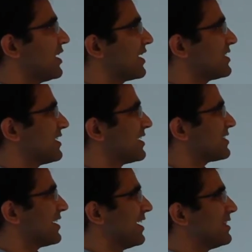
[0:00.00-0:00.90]
again
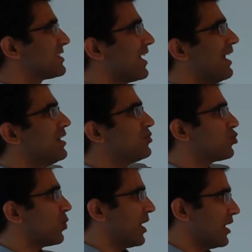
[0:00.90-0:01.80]
says, inside
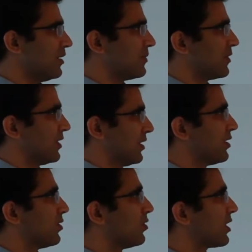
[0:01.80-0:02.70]
square,
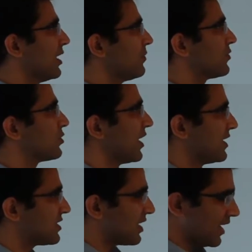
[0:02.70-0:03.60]
okay, the
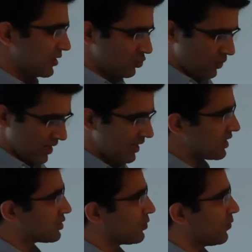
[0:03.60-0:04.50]
inside square
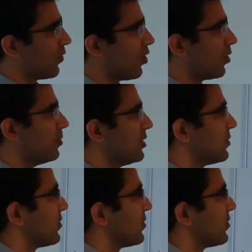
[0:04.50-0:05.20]
is formed